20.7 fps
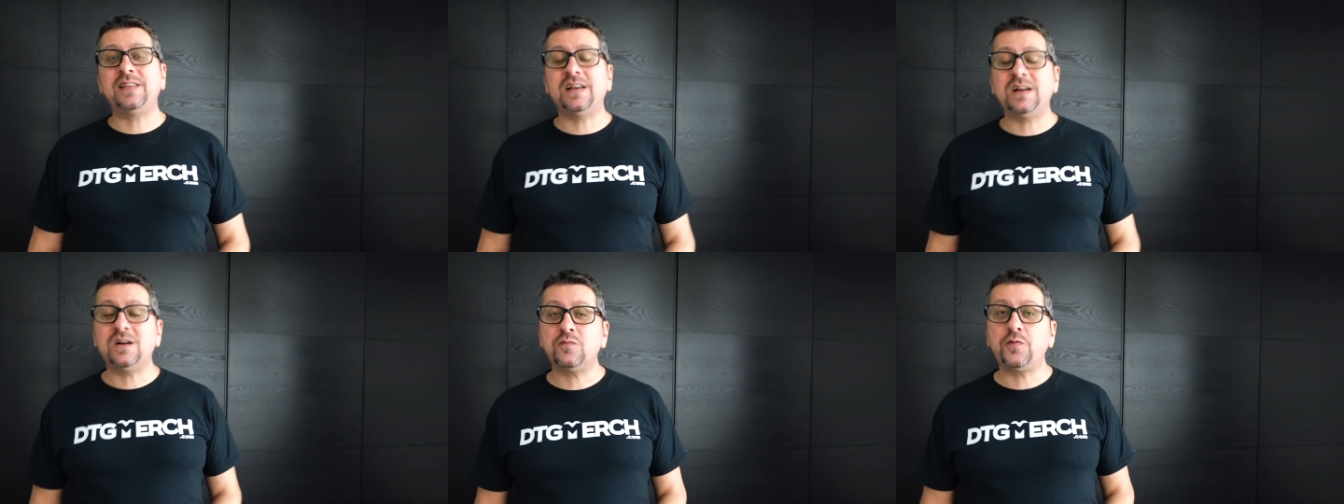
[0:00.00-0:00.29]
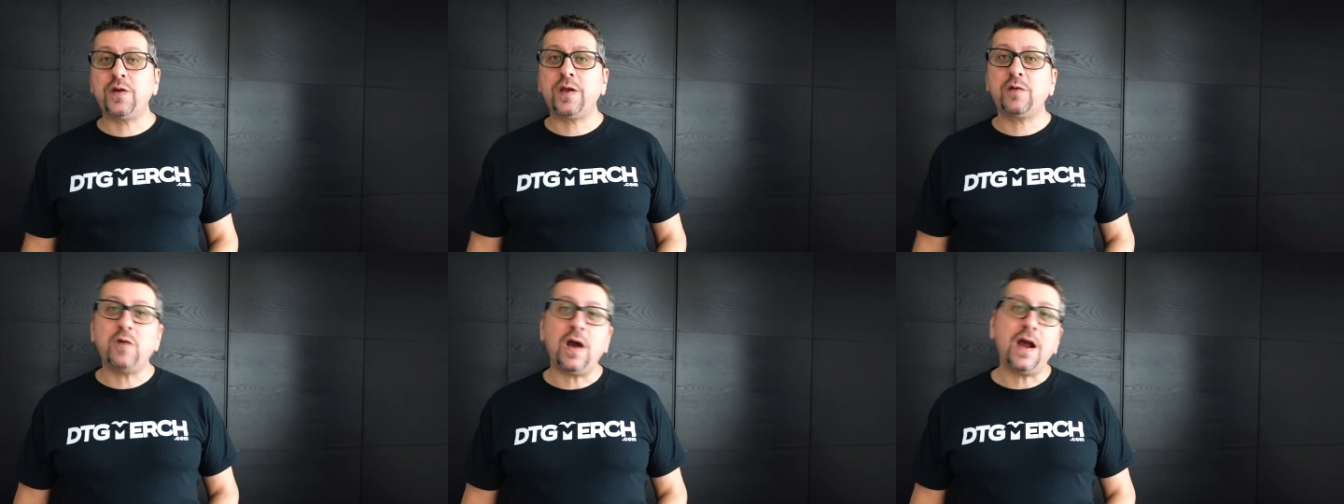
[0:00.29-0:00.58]
the
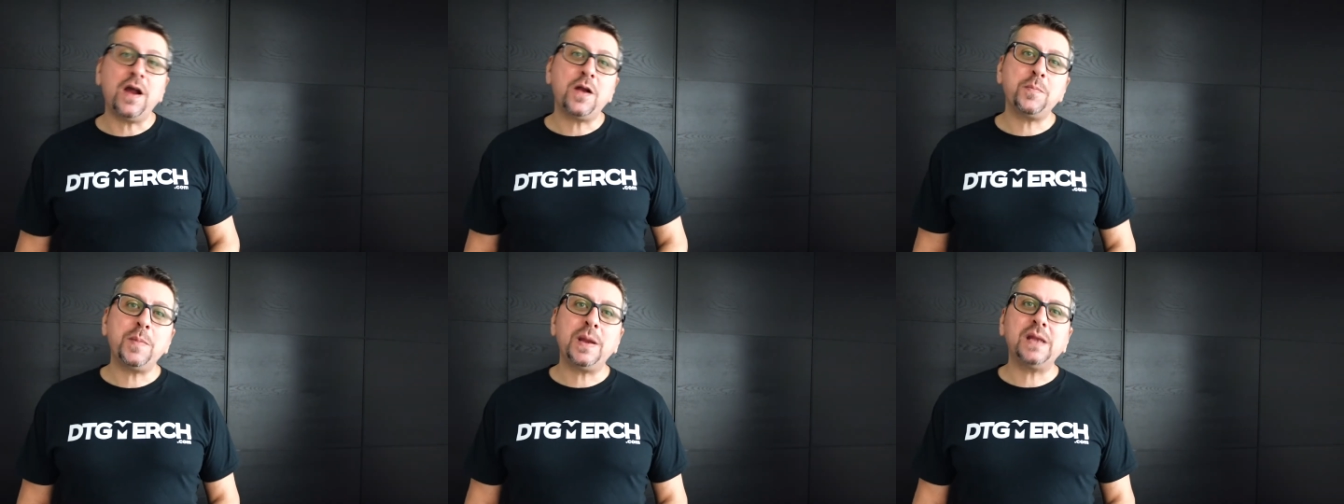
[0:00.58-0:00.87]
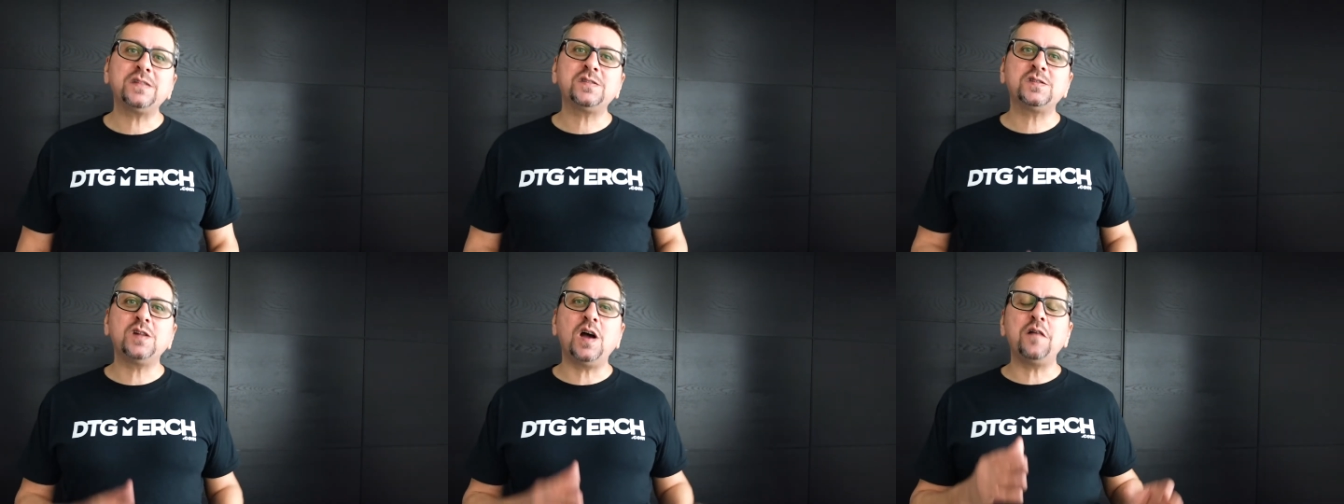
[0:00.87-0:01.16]

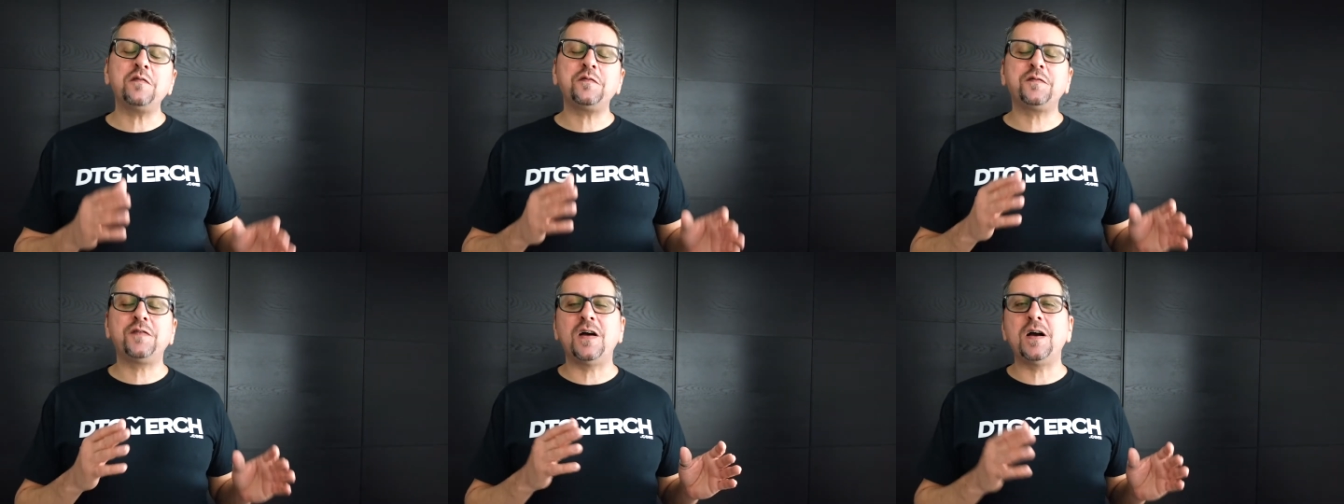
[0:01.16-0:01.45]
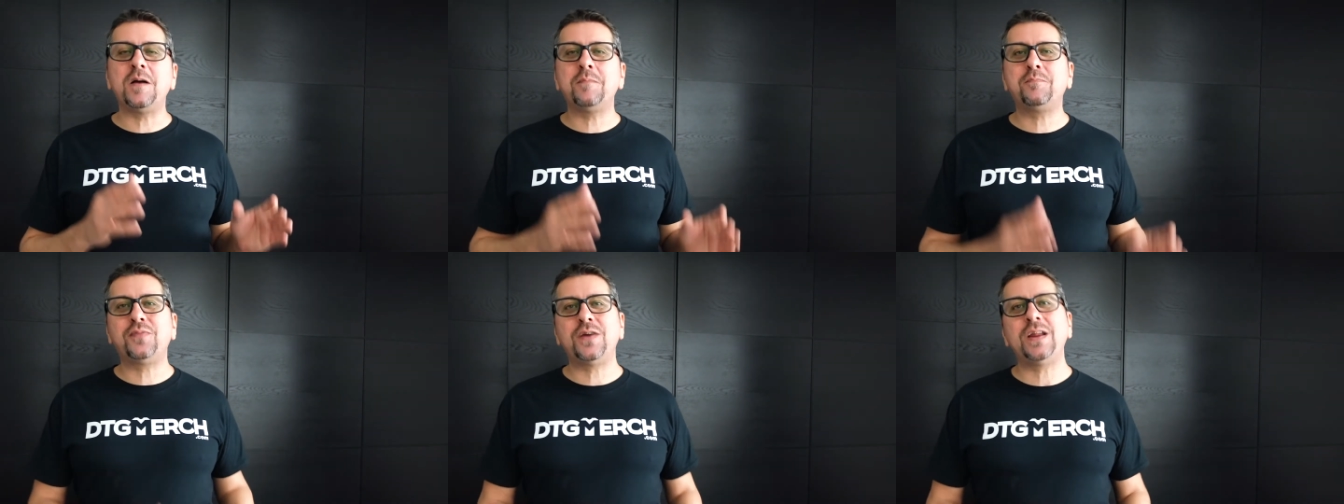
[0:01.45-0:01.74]
requirements of
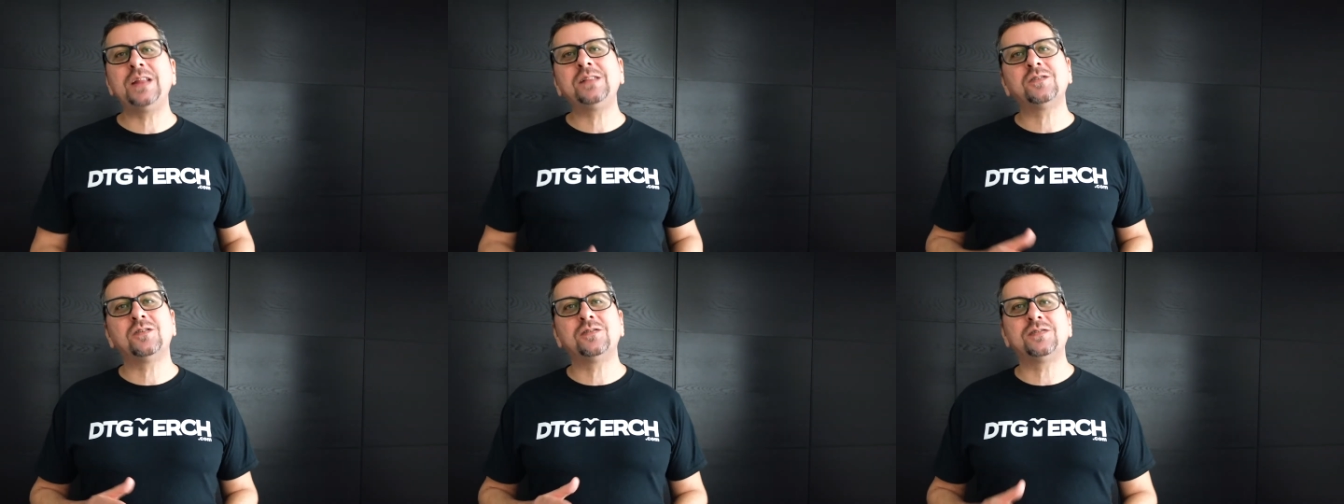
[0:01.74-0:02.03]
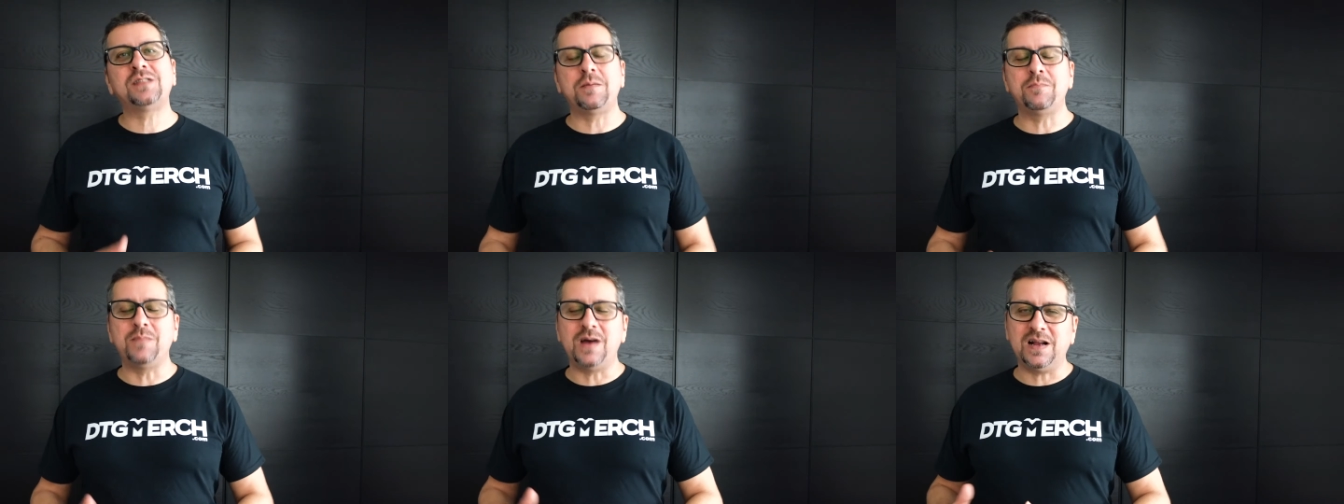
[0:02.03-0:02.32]
uh,
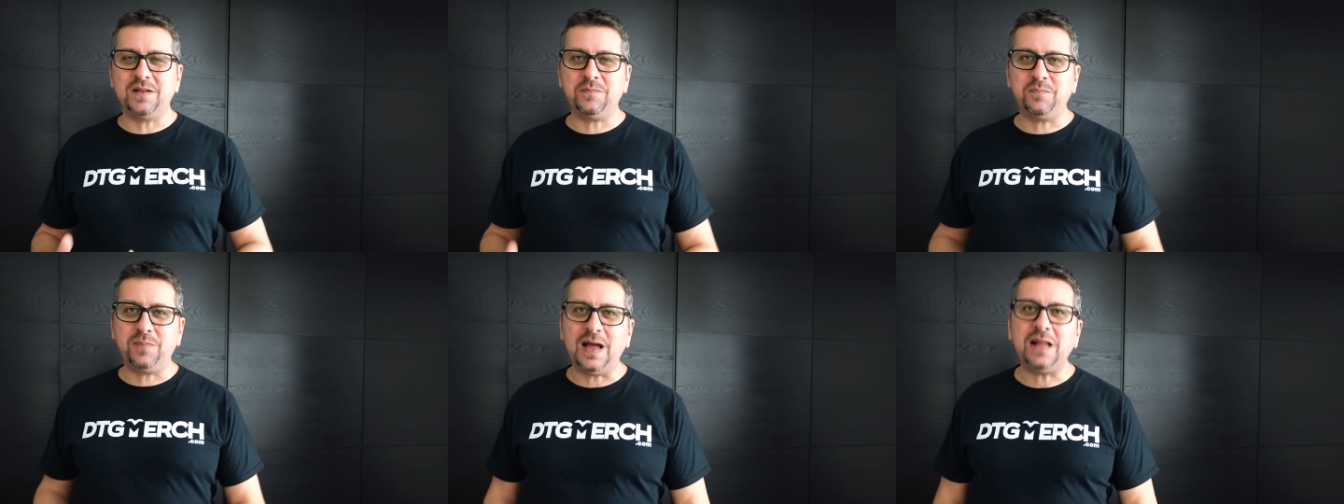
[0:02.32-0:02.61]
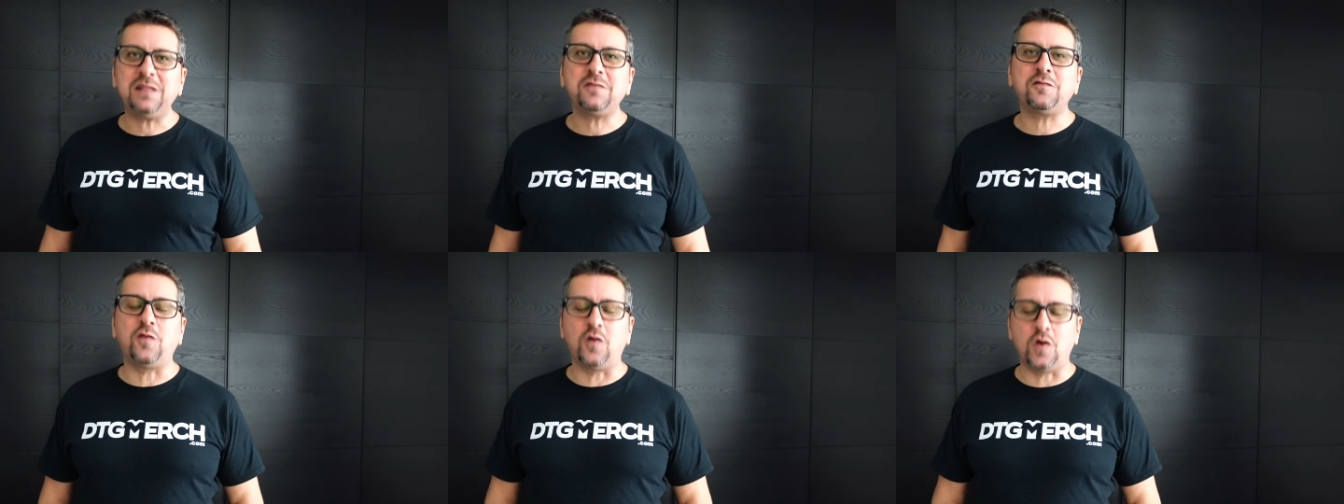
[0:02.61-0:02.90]
print-on-demand
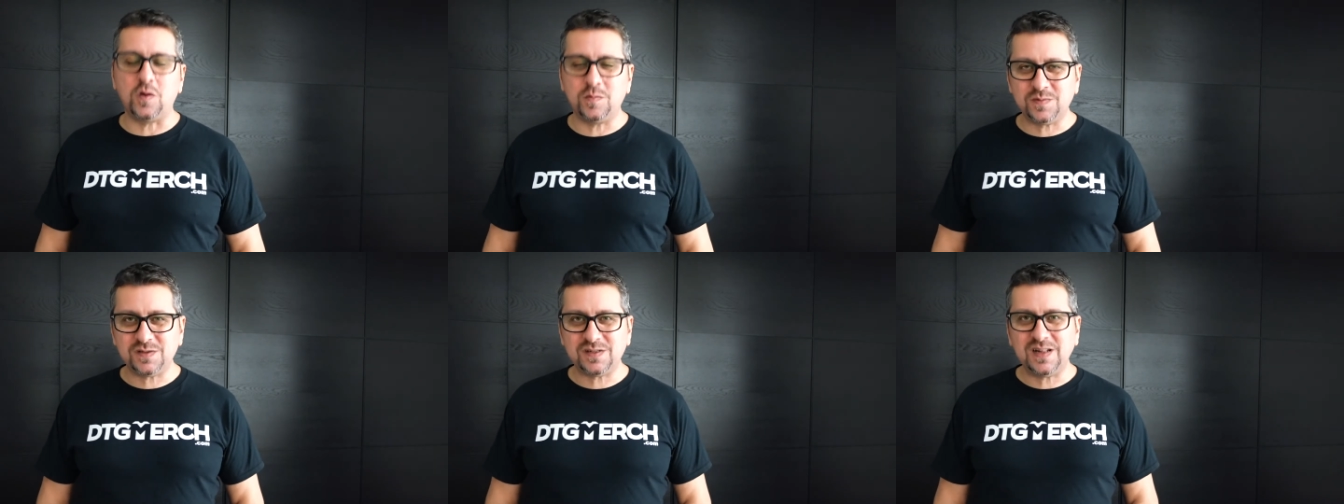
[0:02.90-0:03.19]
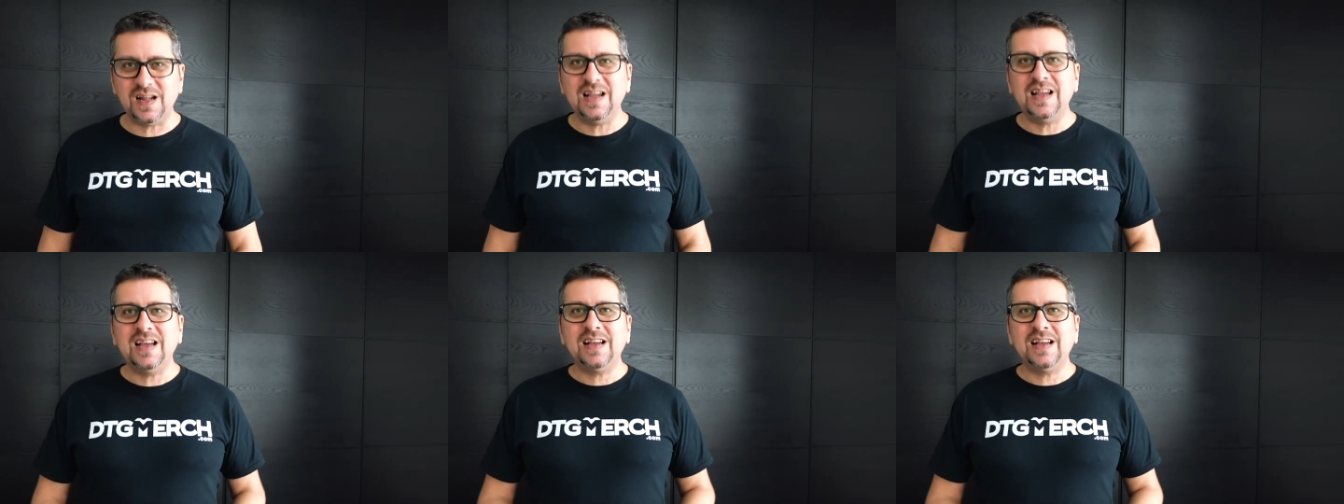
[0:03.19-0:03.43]
platforms